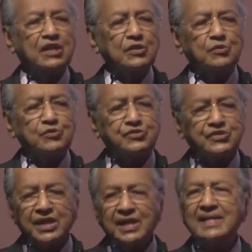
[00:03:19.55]
to
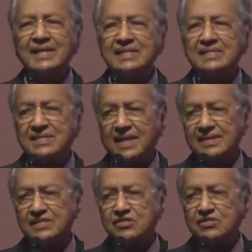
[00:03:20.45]
share
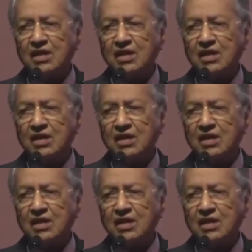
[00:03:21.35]
insights